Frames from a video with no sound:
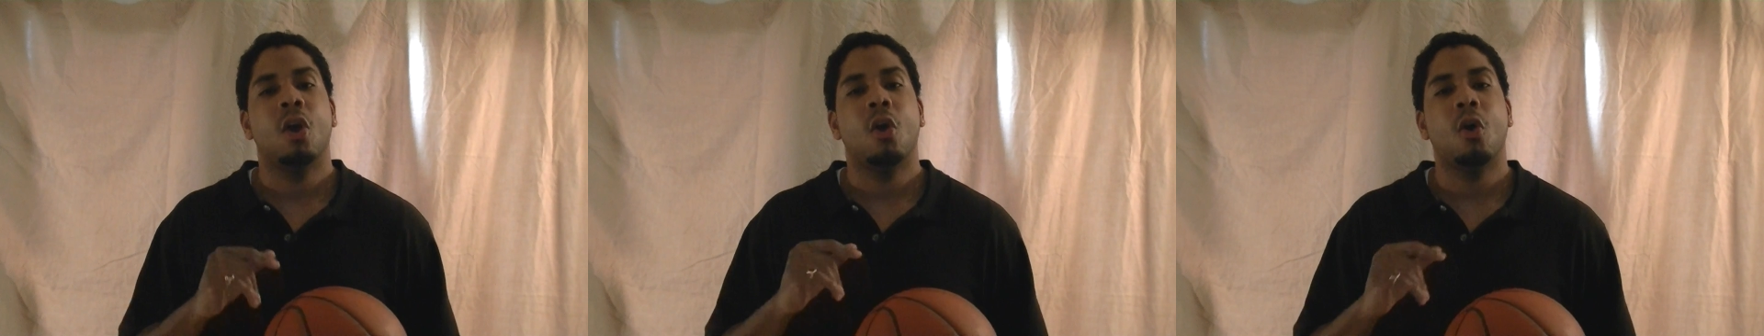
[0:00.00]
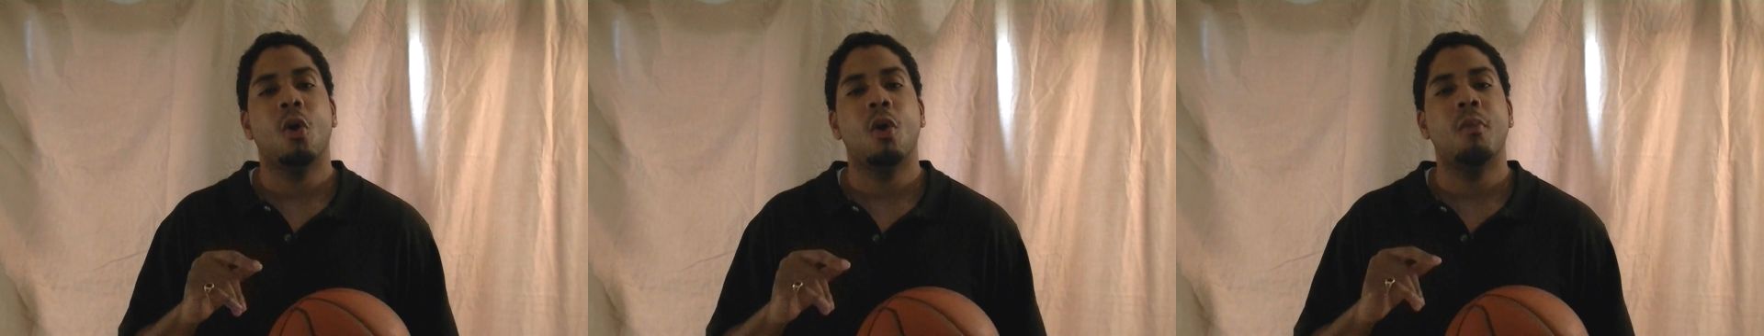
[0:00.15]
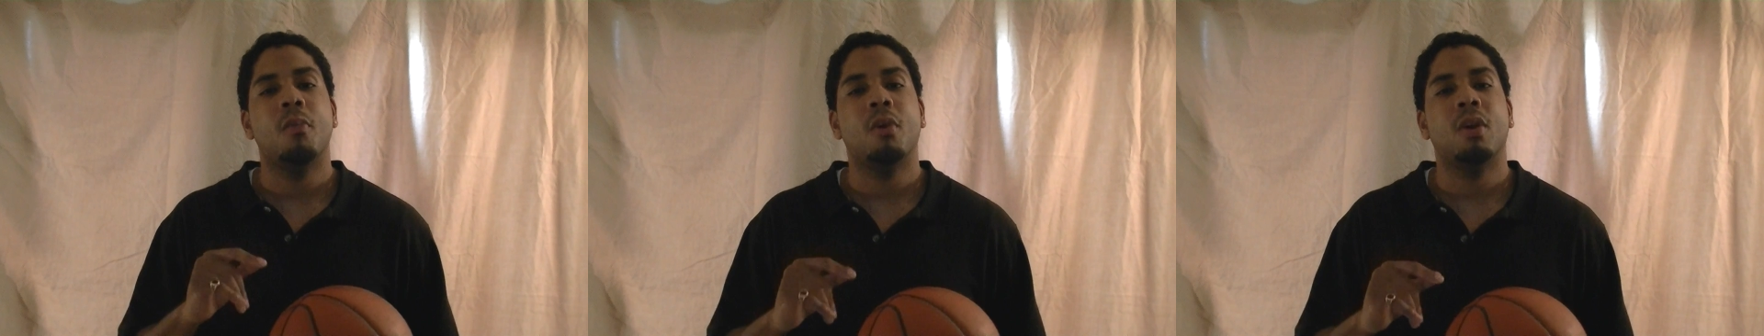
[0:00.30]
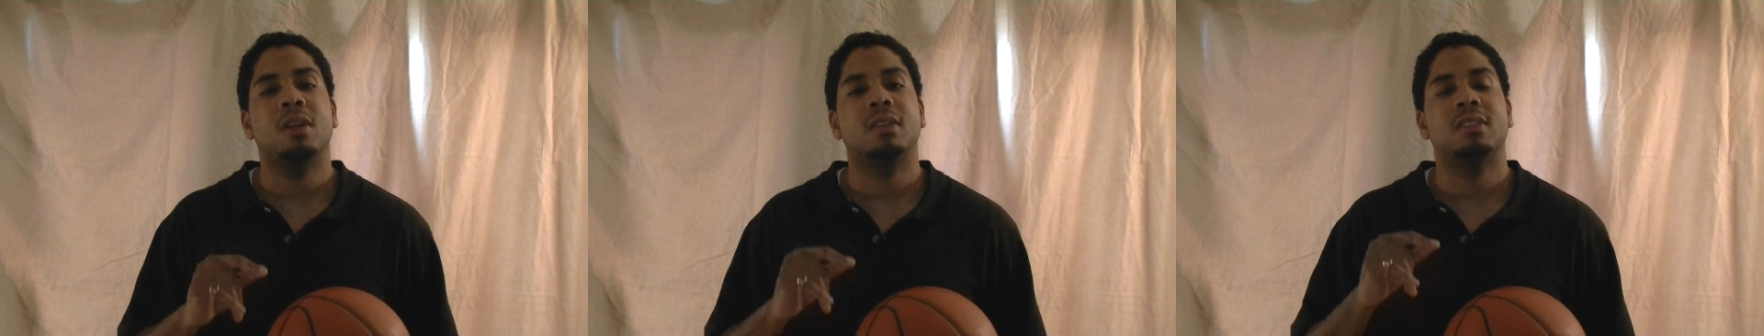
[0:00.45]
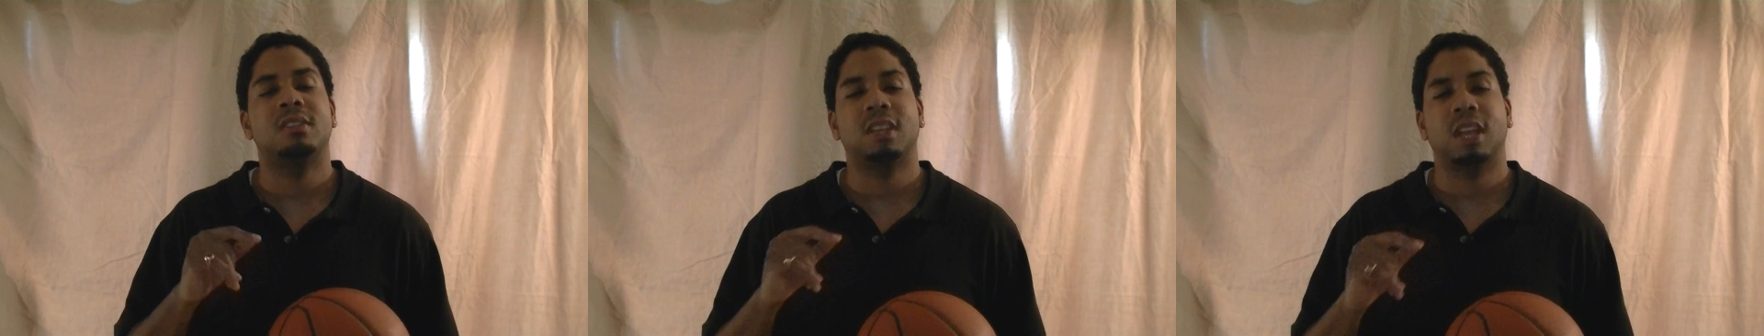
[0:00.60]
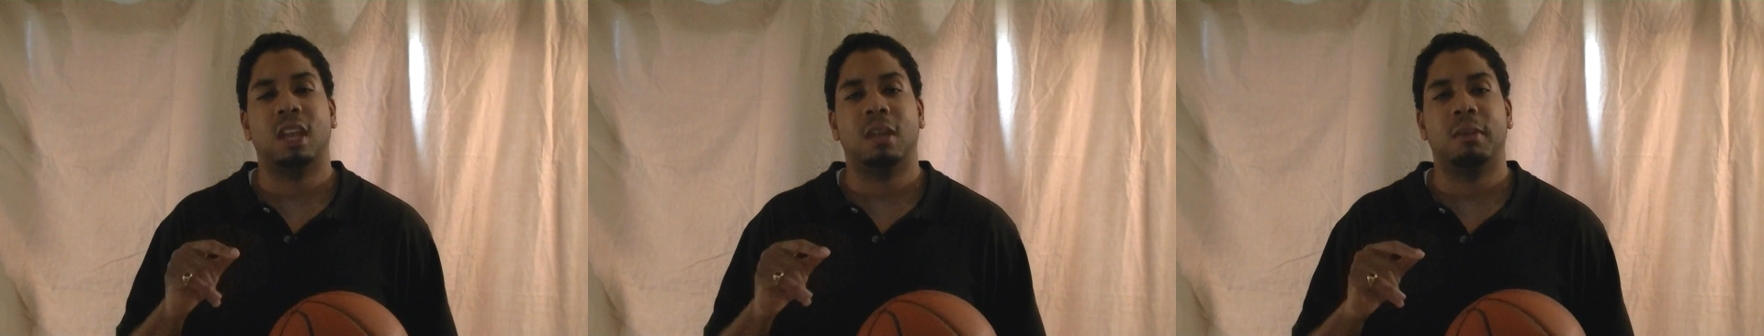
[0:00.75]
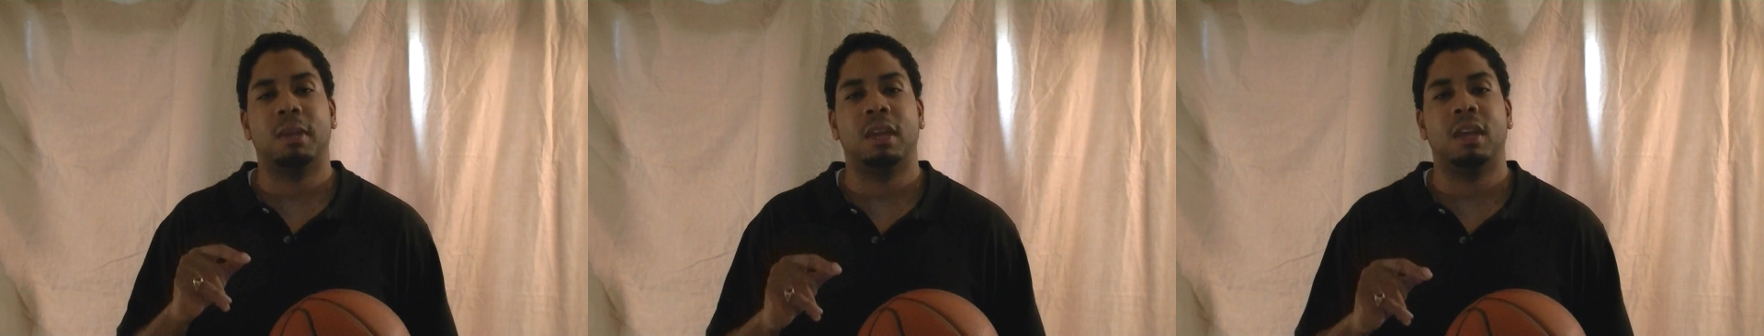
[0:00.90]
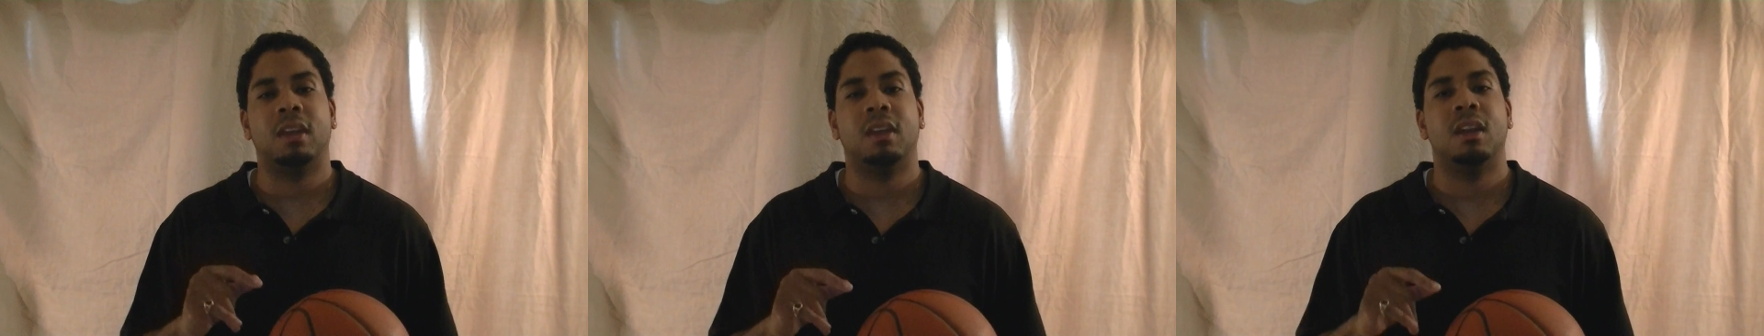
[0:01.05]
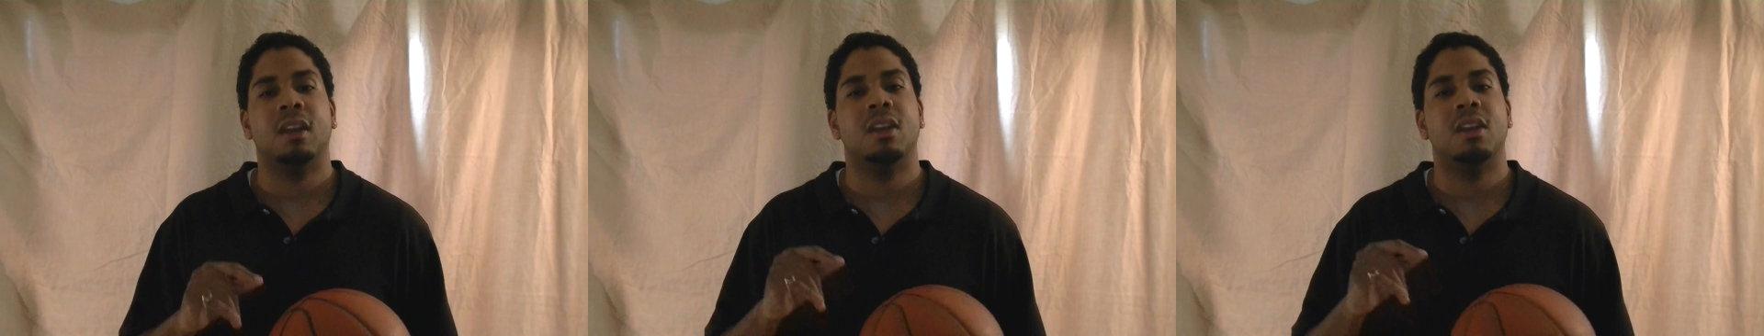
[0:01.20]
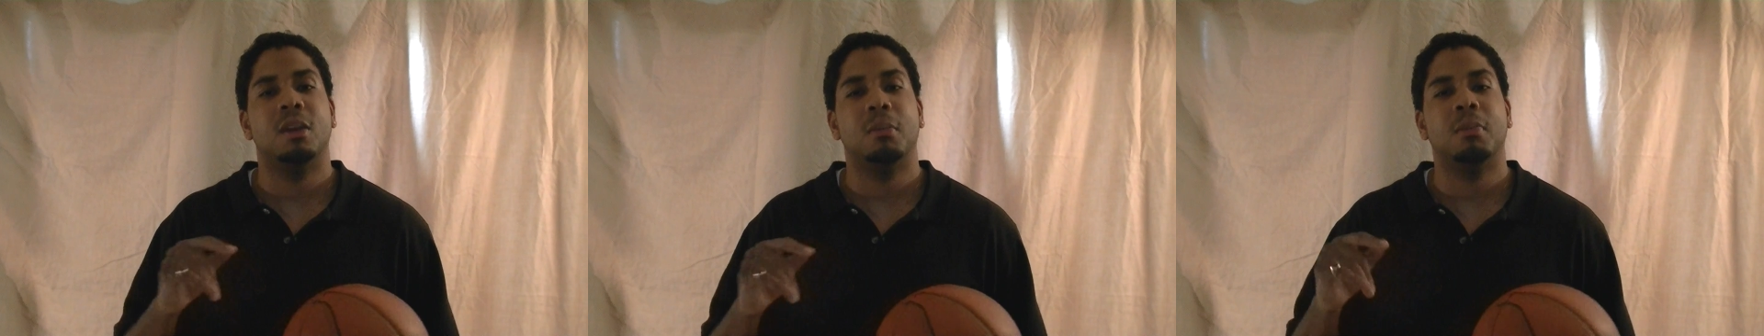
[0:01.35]
Omar
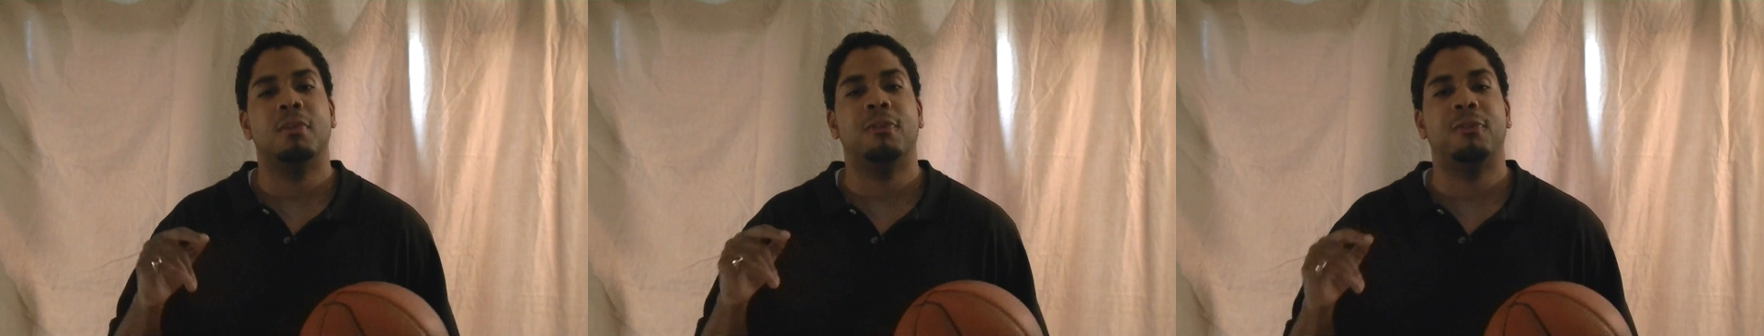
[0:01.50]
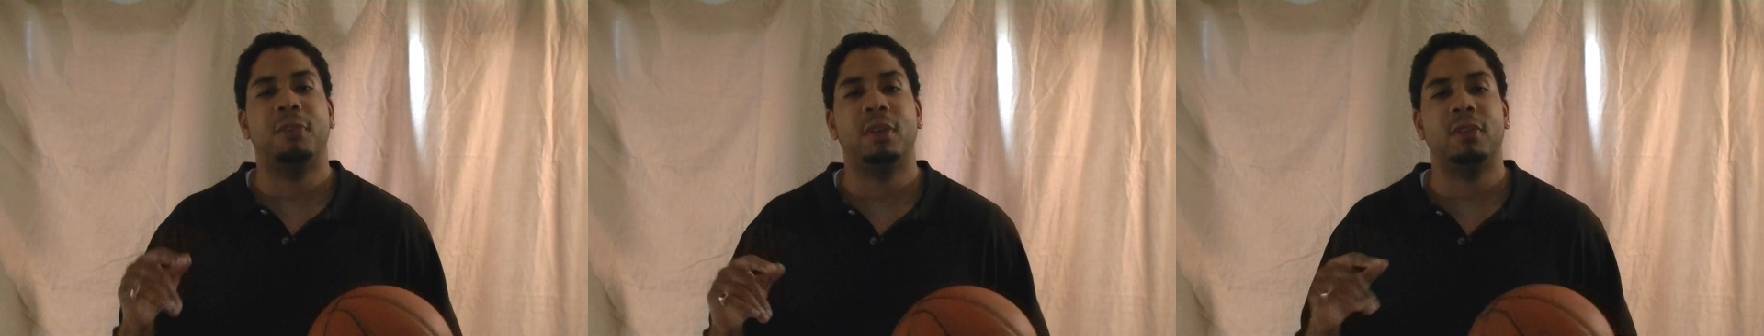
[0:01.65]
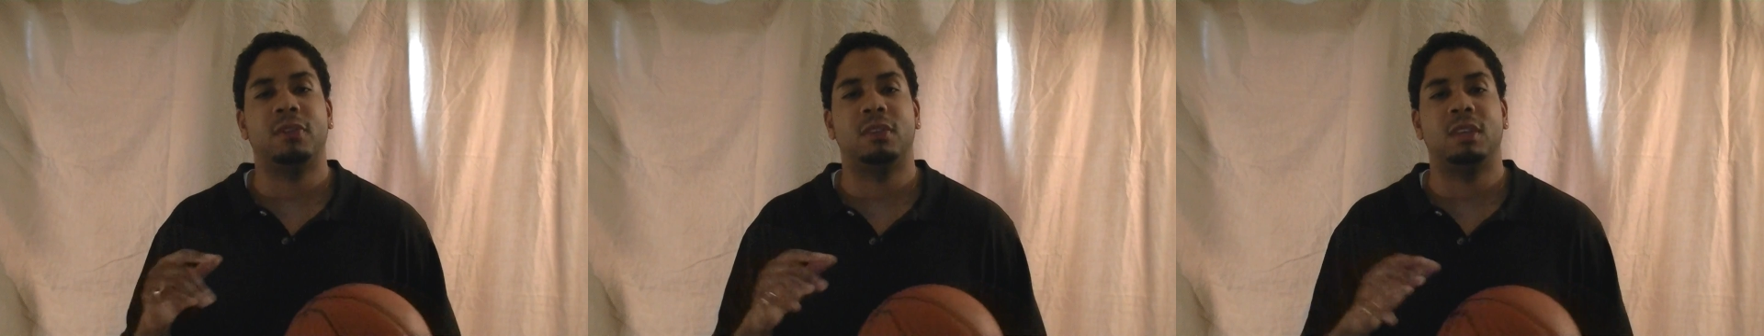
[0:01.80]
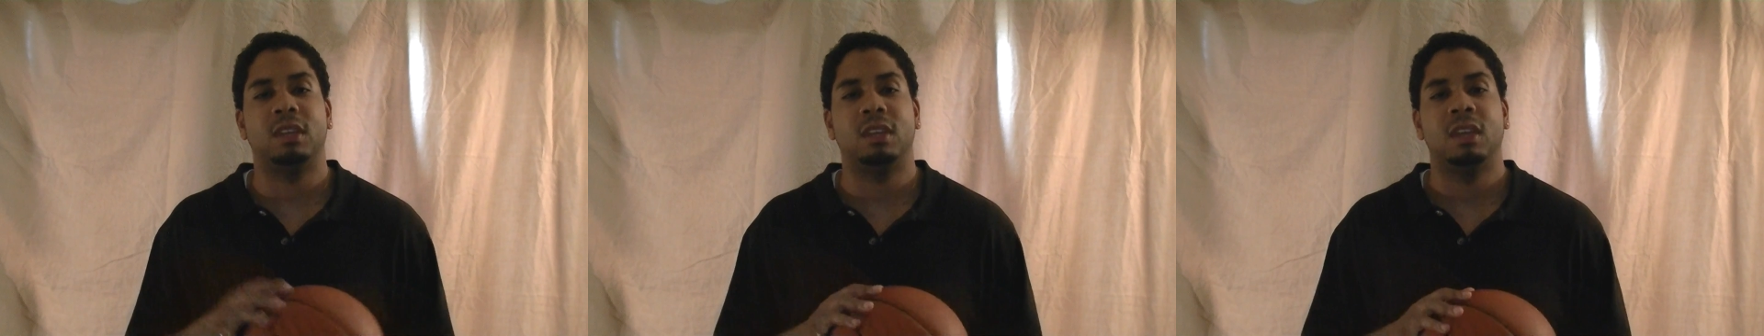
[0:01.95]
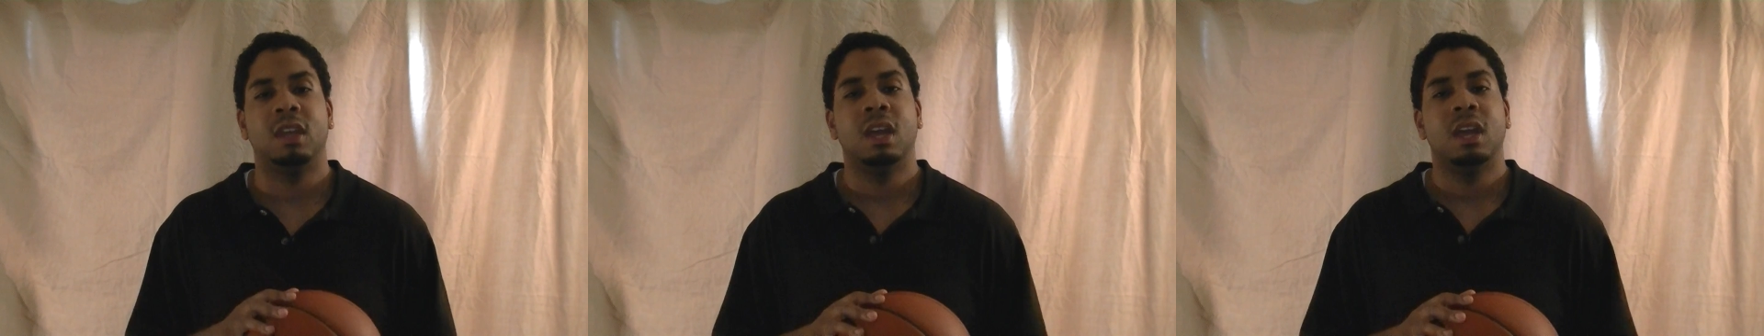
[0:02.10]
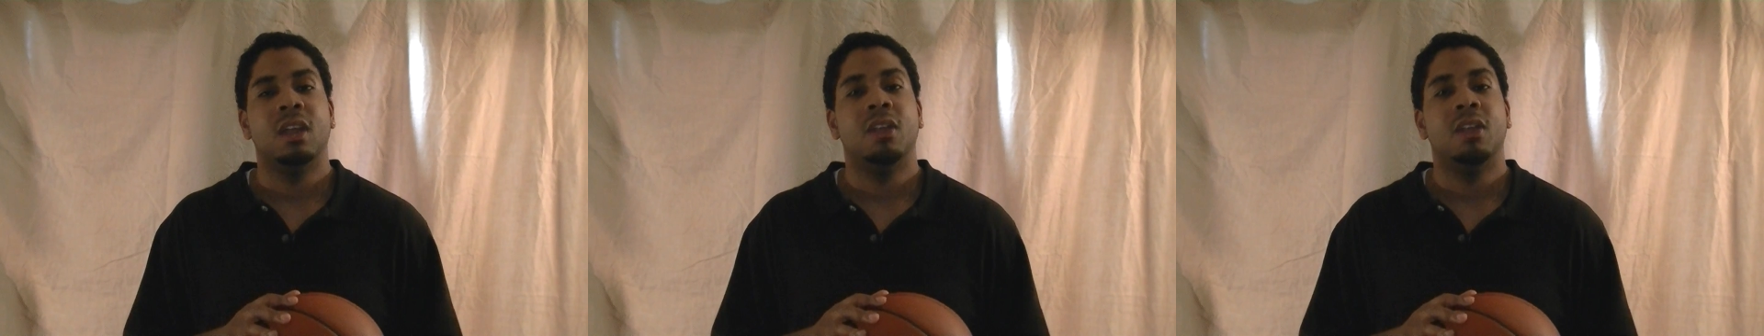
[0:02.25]
Samhan, number 50.